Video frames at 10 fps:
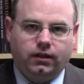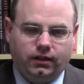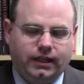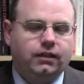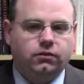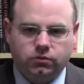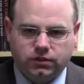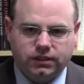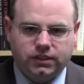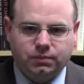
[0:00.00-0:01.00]
again,
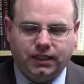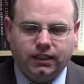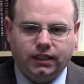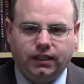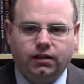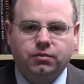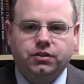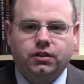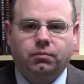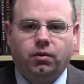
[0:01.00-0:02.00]
loosely speaking here, I'm
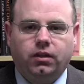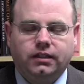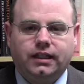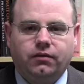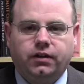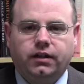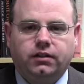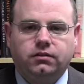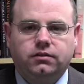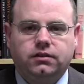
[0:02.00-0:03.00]
just going to boil it down
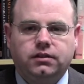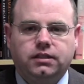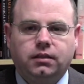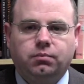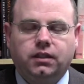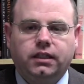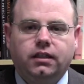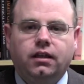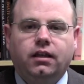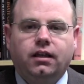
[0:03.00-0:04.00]
very
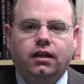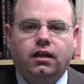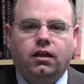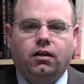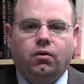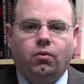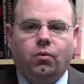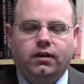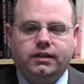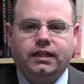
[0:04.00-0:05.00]
simply.
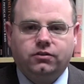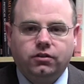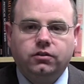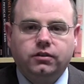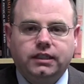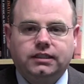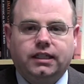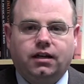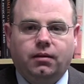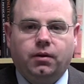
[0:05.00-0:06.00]
What they do is
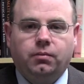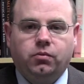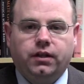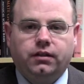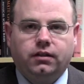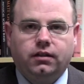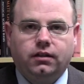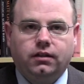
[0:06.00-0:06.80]
they come up with